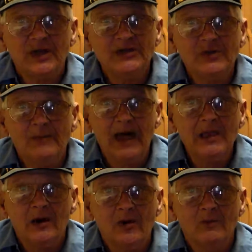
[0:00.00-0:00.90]
done to my
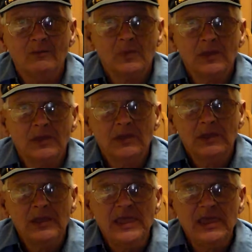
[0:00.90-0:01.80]
home
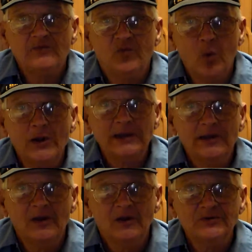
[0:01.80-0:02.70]
in 40
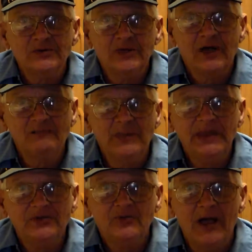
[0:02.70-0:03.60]
years of
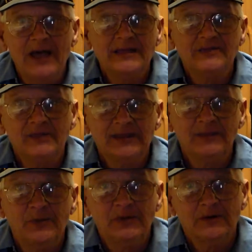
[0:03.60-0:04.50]
me trying to
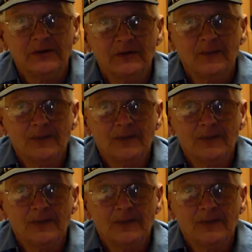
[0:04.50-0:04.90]
live here.